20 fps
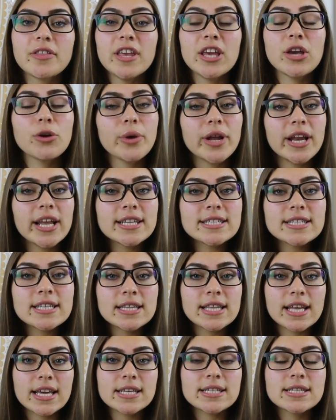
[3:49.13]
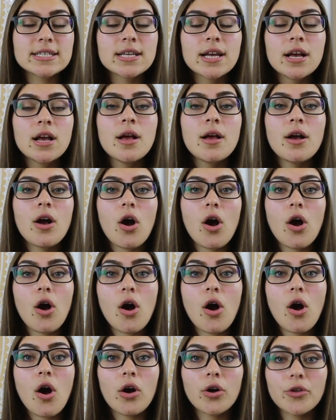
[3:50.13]
The ingredients in this
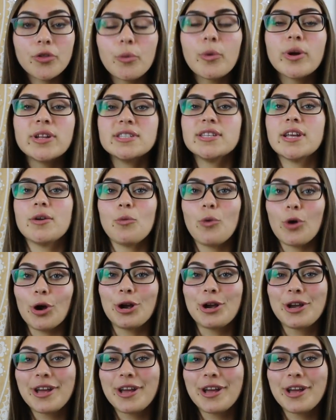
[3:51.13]
are the ones that work.